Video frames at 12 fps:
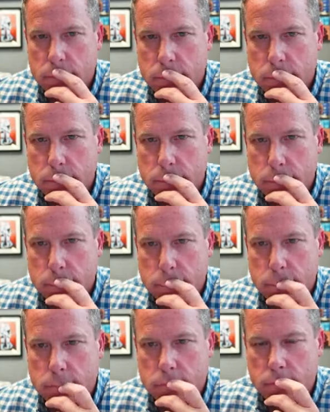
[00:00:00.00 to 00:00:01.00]

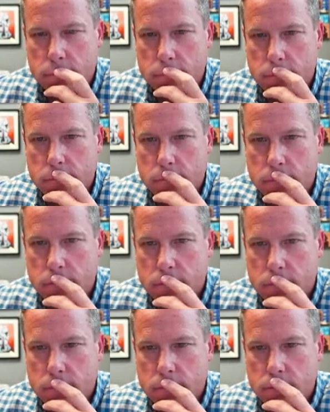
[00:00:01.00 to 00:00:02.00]

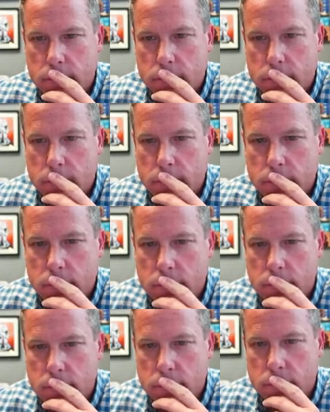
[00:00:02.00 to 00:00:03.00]

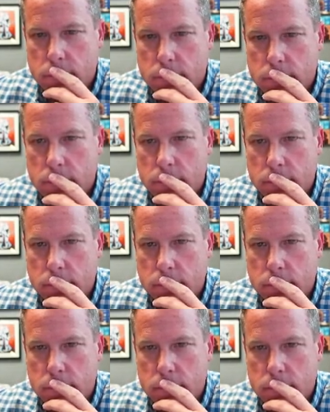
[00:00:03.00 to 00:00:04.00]

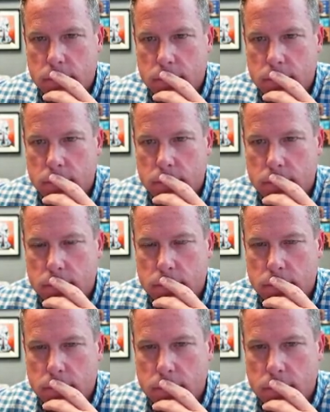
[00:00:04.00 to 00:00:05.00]

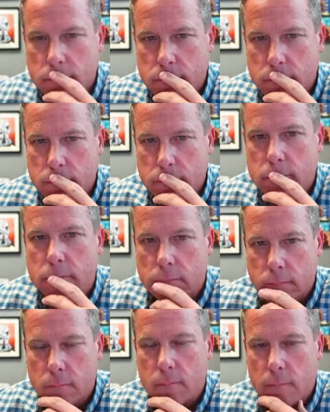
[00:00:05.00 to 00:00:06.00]

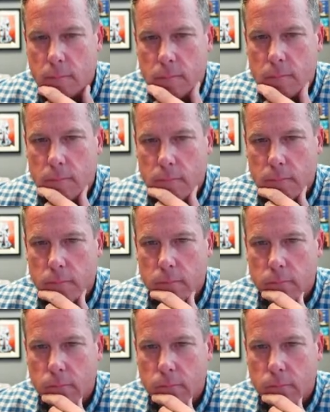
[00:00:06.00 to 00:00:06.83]
[no speech]